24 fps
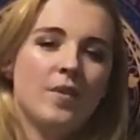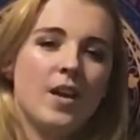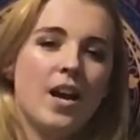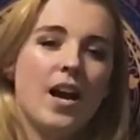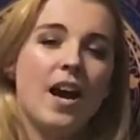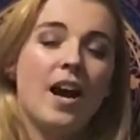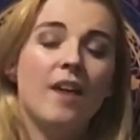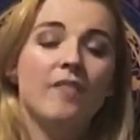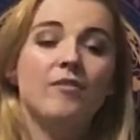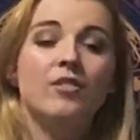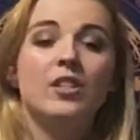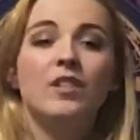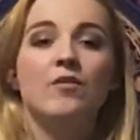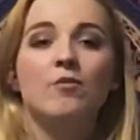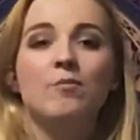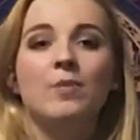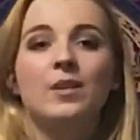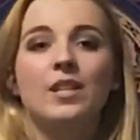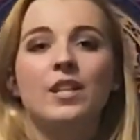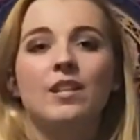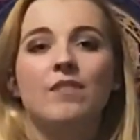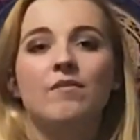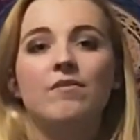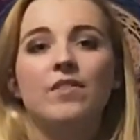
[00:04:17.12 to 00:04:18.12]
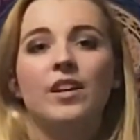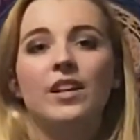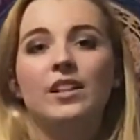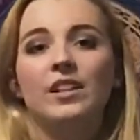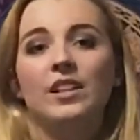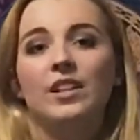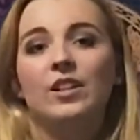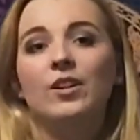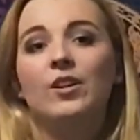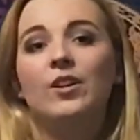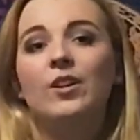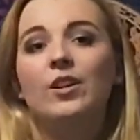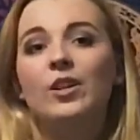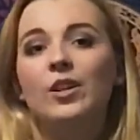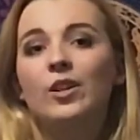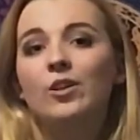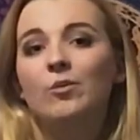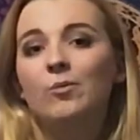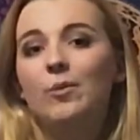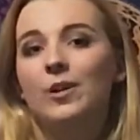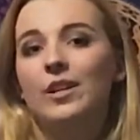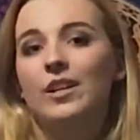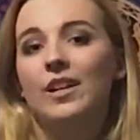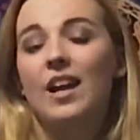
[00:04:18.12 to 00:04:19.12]
After everybody had finally
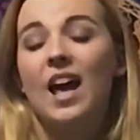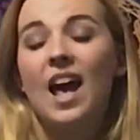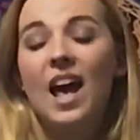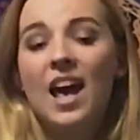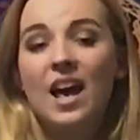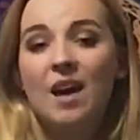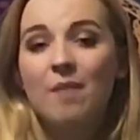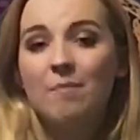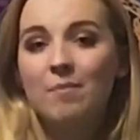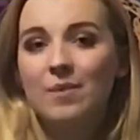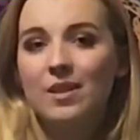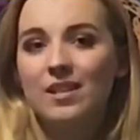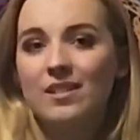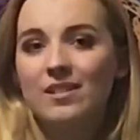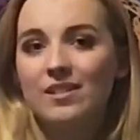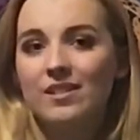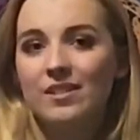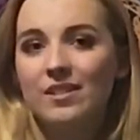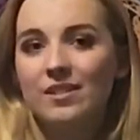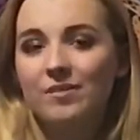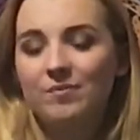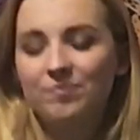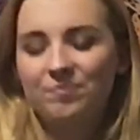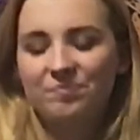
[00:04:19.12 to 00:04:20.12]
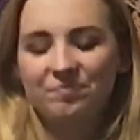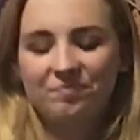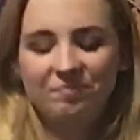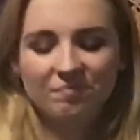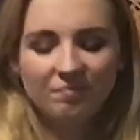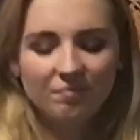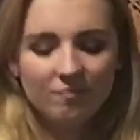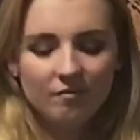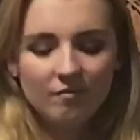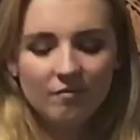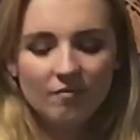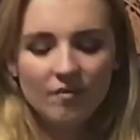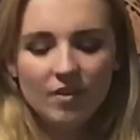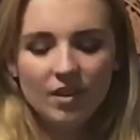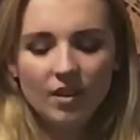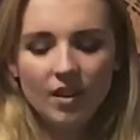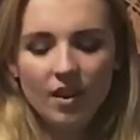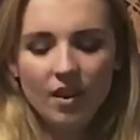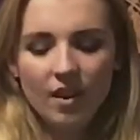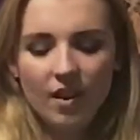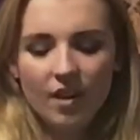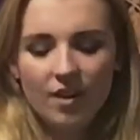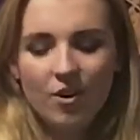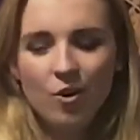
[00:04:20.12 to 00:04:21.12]
heard what had happened,
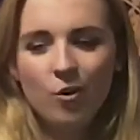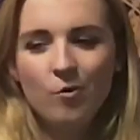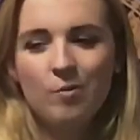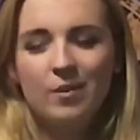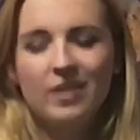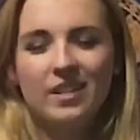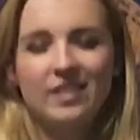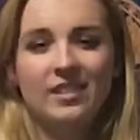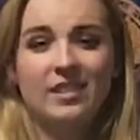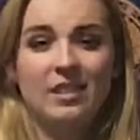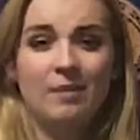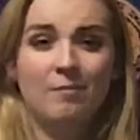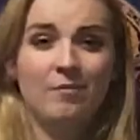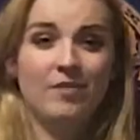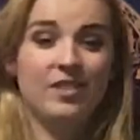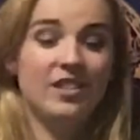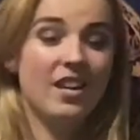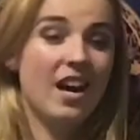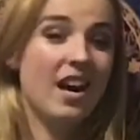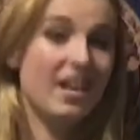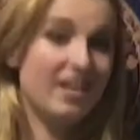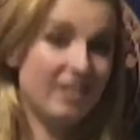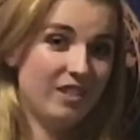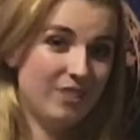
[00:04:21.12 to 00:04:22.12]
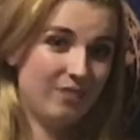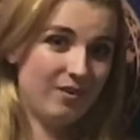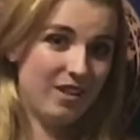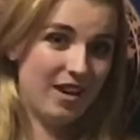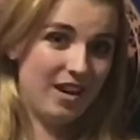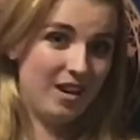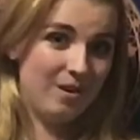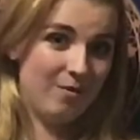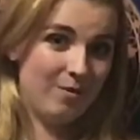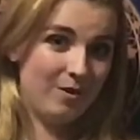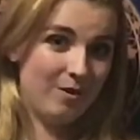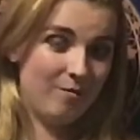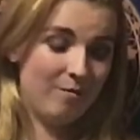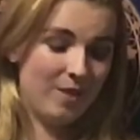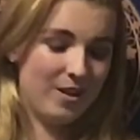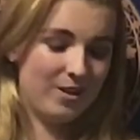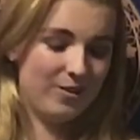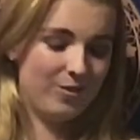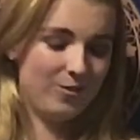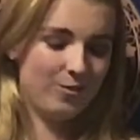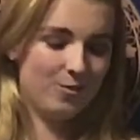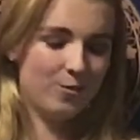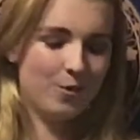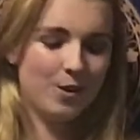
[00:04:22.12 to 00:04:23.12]
nobody seemed satisfied with my
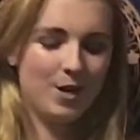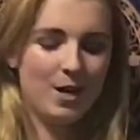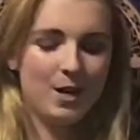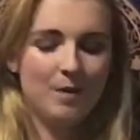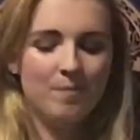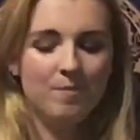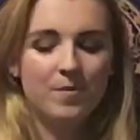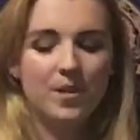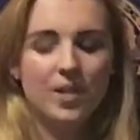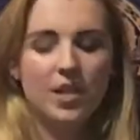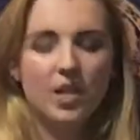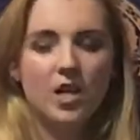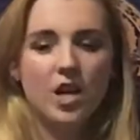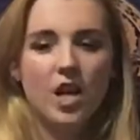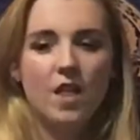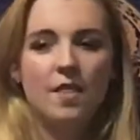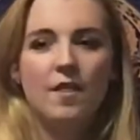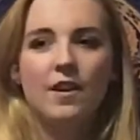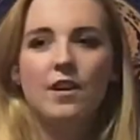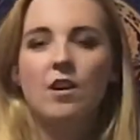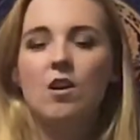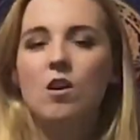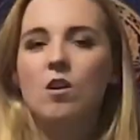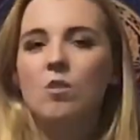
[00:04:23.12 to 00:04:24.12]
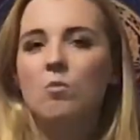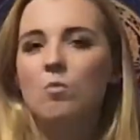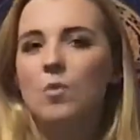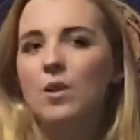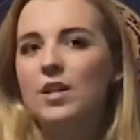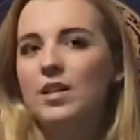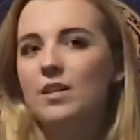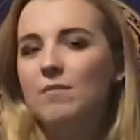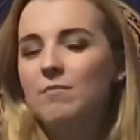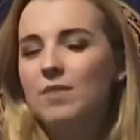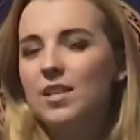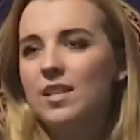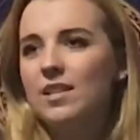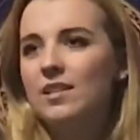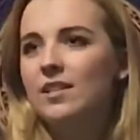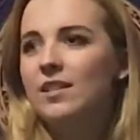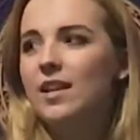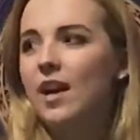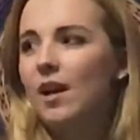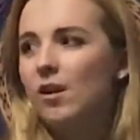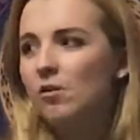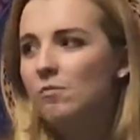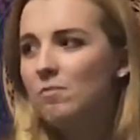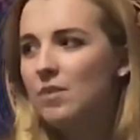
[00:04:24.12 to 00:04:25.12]
story. They all wanted me to
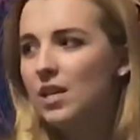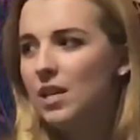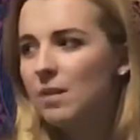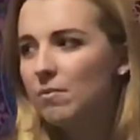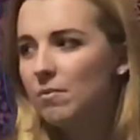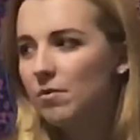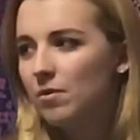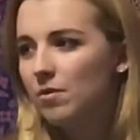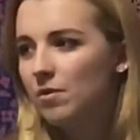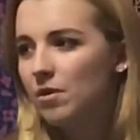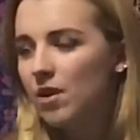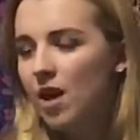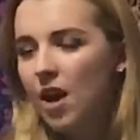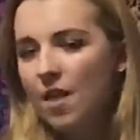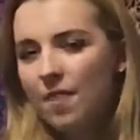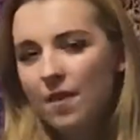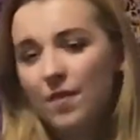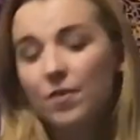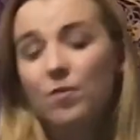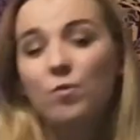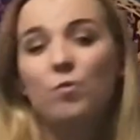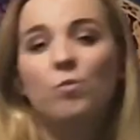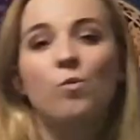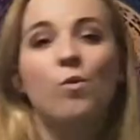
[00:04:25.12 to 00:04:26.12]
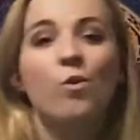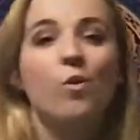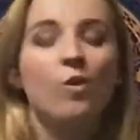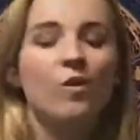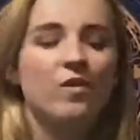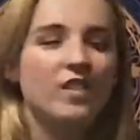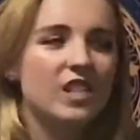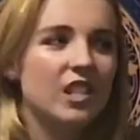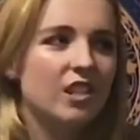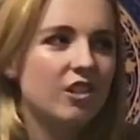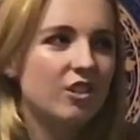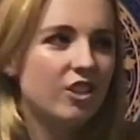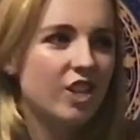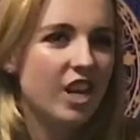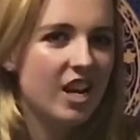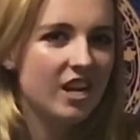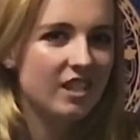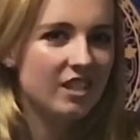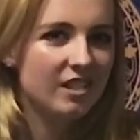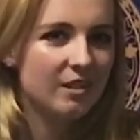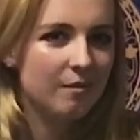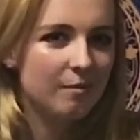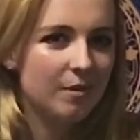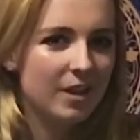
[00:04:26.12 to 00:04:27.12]
tell people that the wolves had
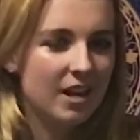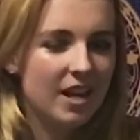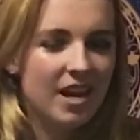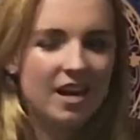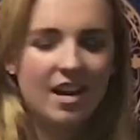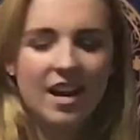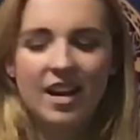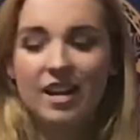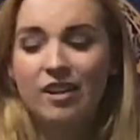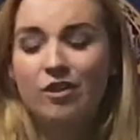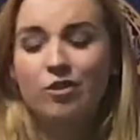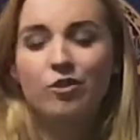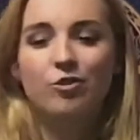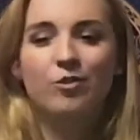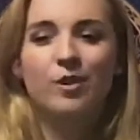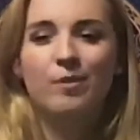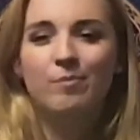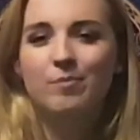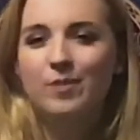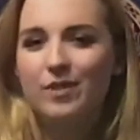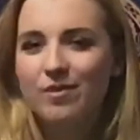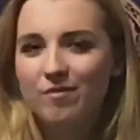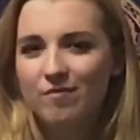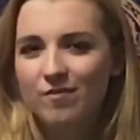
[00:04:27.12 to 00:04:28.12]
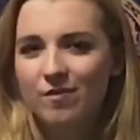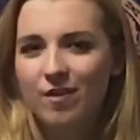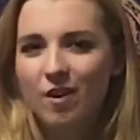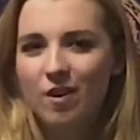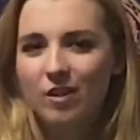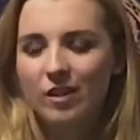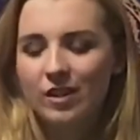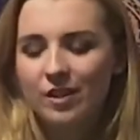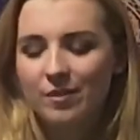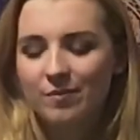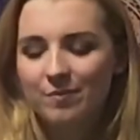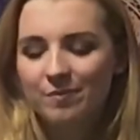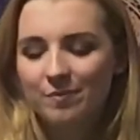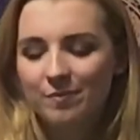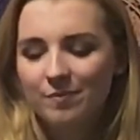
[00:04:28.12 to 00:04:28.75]
chased me and I had tripped and fallen.